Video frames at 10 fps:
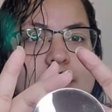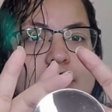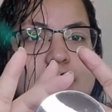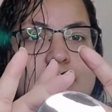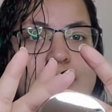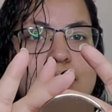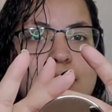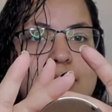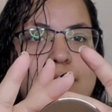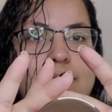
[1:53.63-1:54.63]
This is
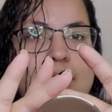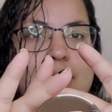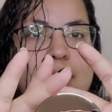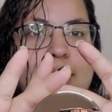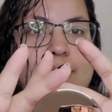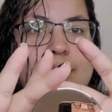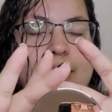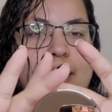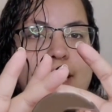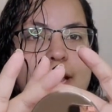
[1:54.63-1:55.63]
the Vacay
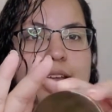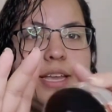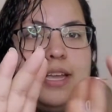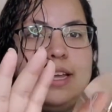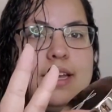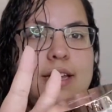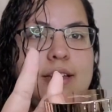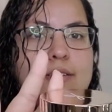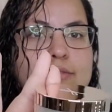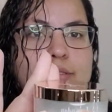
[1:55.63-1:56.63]
Everyday
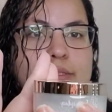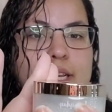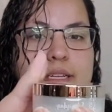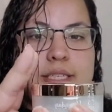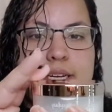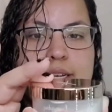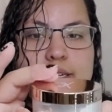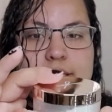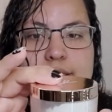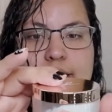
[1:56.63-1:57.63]
from Ciate
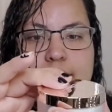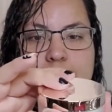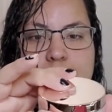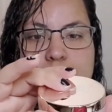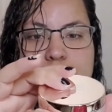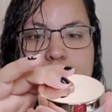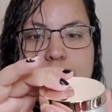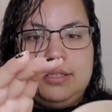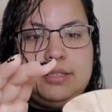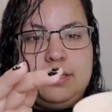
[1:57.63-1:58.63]
London setting powder.